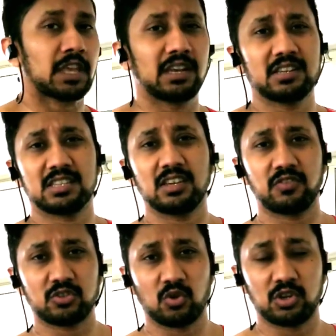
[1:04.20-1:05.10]
and then see if
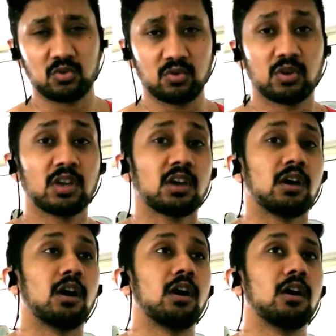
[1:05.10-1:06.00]
it's going
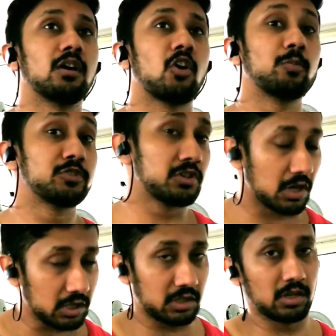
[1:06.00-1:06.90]
to
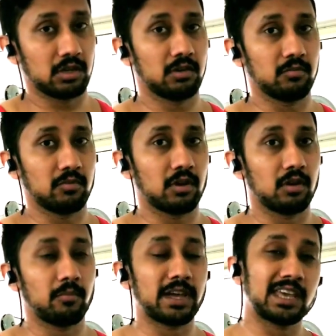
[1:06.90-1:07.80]
obstruct
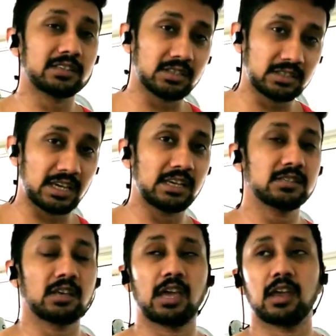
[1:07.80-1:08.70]
my exercise,
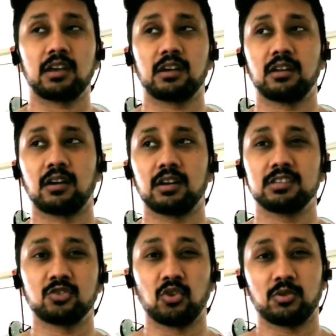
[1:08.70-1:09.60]
and is
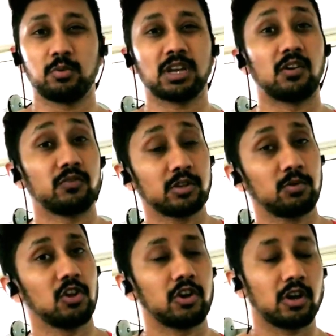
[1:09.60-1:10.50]
it going to be
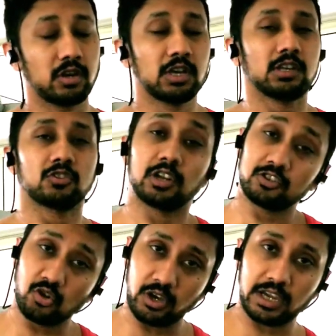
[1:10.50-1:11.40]
comfortable or not. So let's
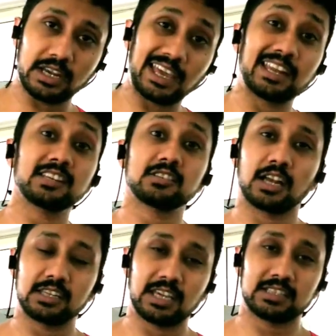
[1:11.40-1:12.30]
go ahead and
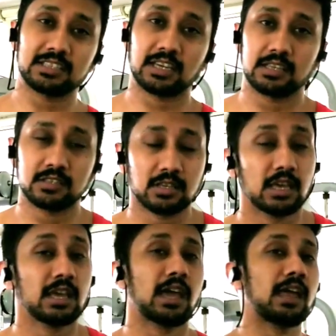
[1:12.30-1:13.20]
start the exercises,
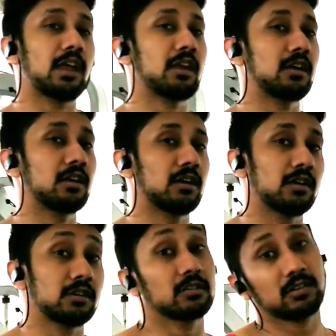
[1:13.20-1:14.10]
and
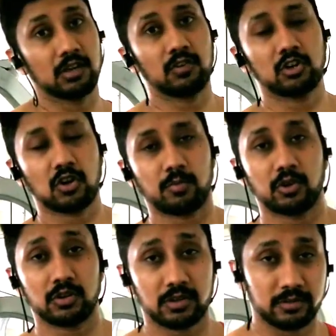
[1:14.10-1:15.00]
then we'll talk
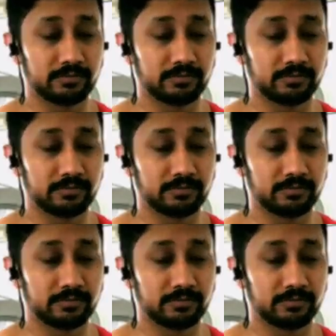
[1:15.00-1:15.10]
about it.